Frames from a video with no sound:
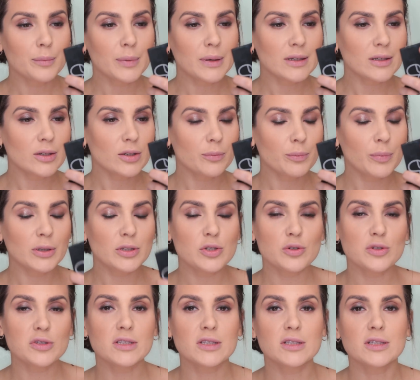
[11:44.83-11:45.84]
but
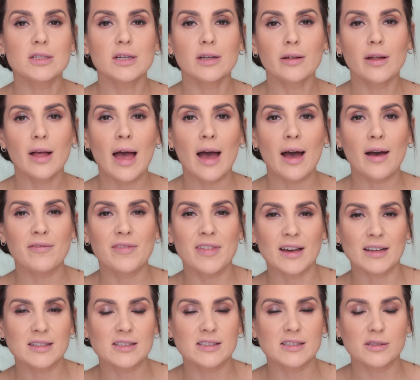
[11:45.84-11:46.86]
you still have
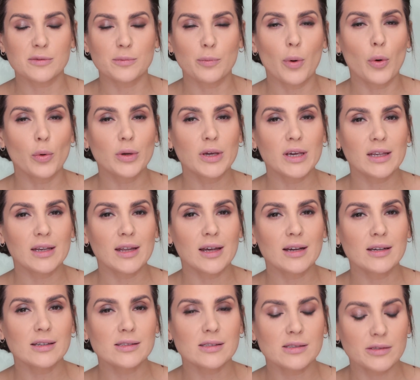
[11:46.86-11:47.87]
that
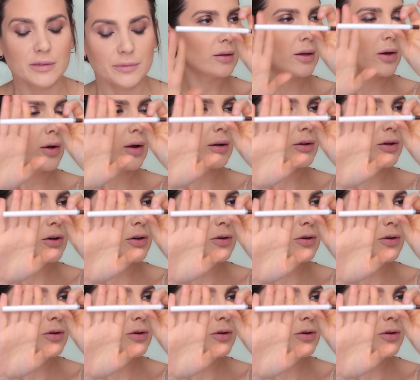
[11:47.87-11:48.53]
smokiness. Now I'll